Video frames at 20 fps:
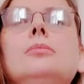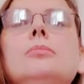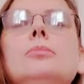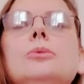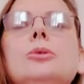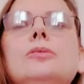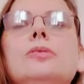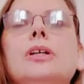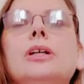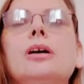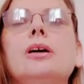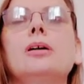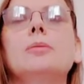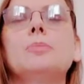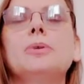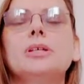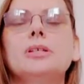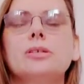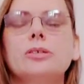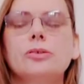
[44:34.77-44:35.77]
moving up
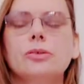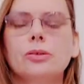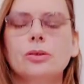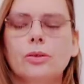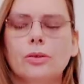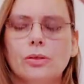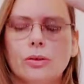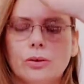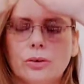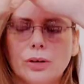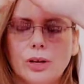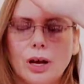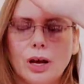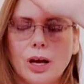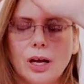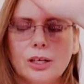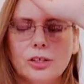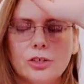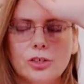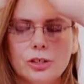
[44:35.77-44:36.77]
into the third
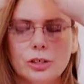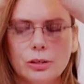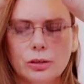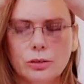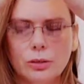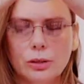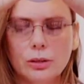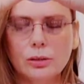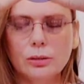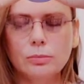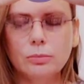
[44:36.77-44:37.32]
eye chakra.